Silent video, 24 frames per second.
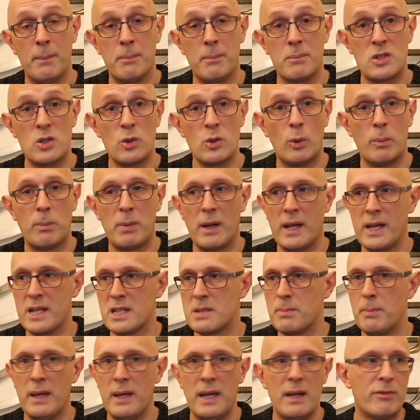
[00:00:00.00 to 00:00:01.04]
sword
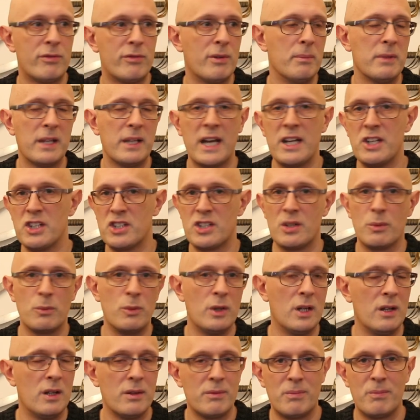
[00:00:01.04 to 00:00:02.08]
blades, be it from the ancient
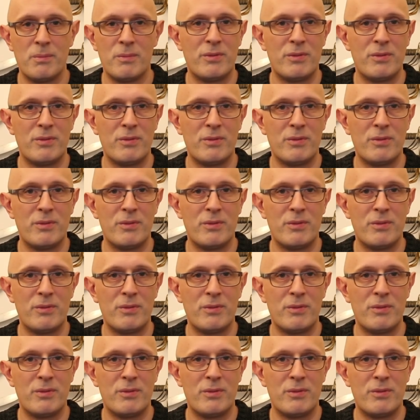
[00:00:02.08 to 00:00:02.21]
world,